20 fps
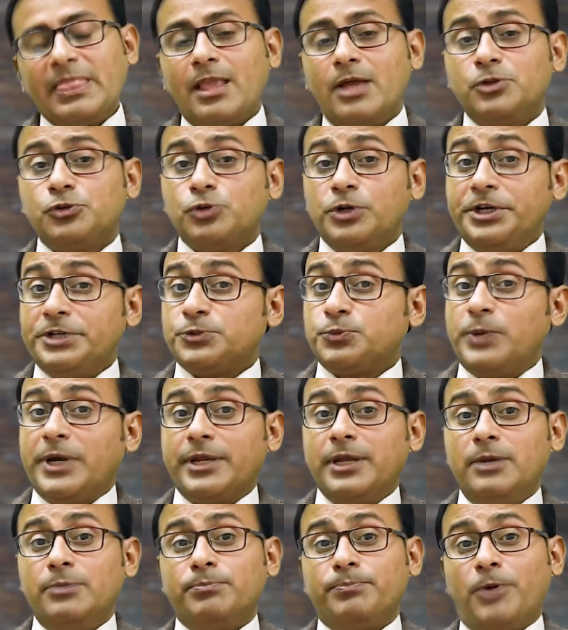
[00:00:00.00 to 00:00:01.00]
So it's
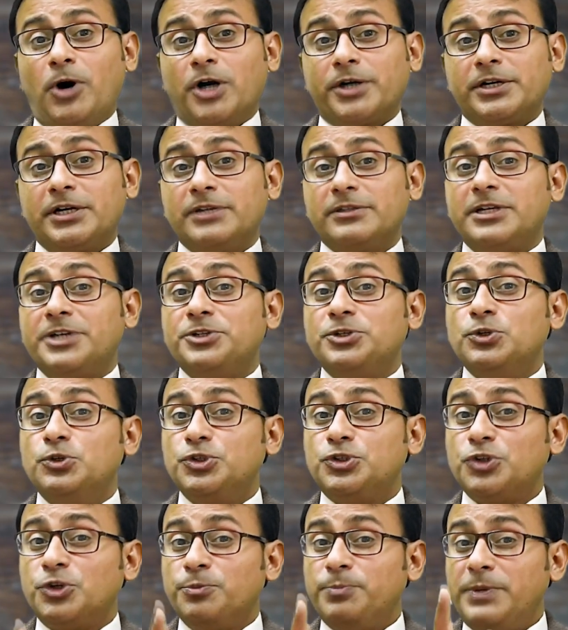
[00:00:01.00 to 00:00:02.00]
very important that you
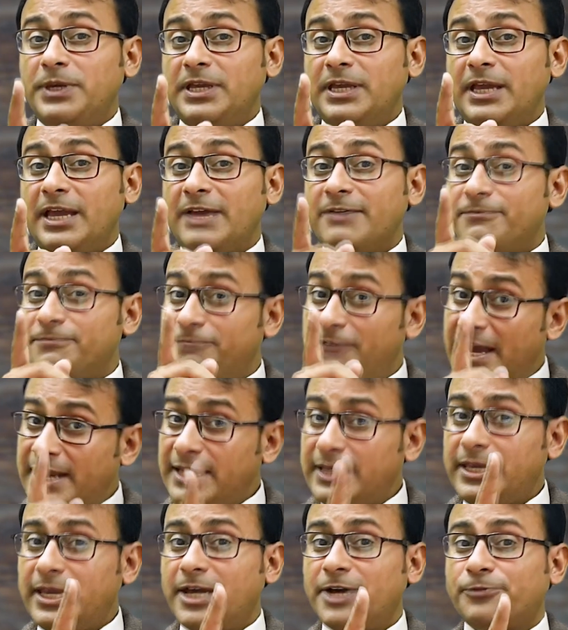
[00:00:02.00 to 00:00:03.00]
should be
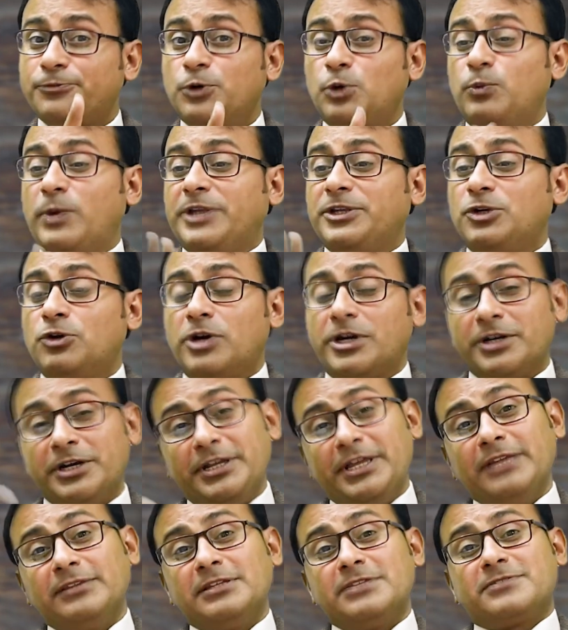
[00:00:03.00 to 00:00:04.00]
very careful when you are
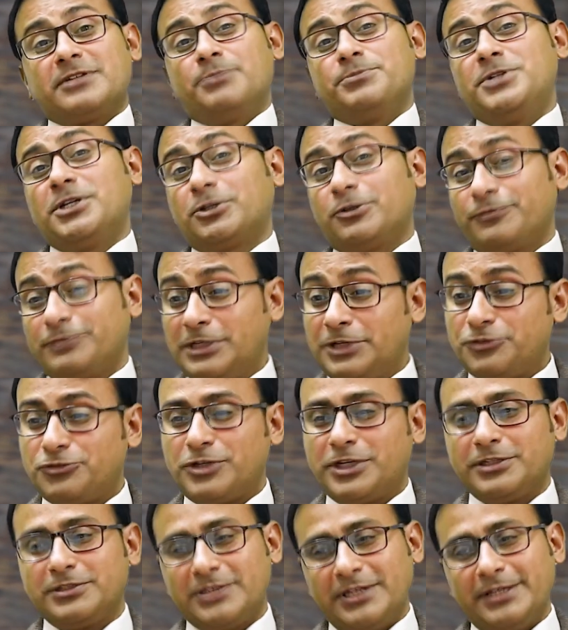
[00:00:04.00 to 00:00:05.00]
reading the subject of
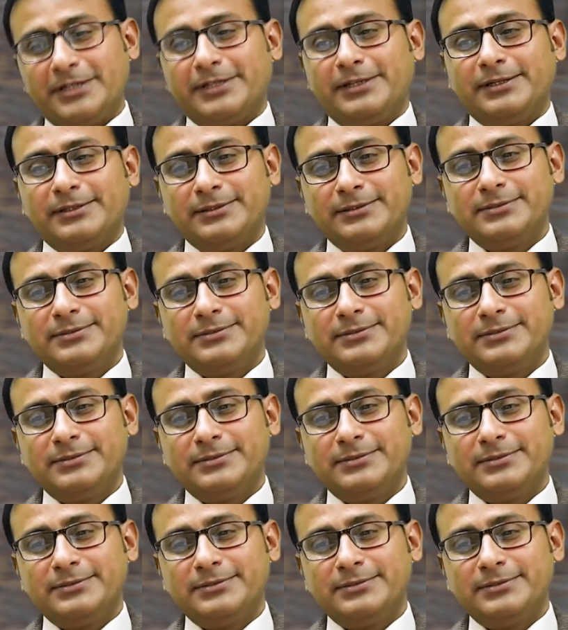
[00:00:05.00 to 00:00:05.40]
literary theory.